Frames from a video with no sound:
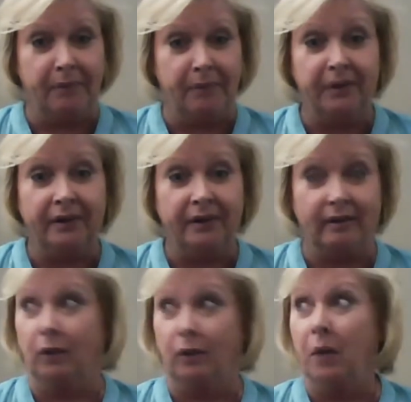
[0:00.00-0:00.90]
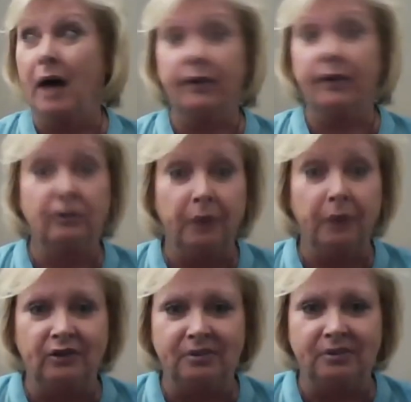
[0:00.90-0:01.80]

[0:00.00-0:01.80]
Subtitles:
and then they go, wow, that's way too small.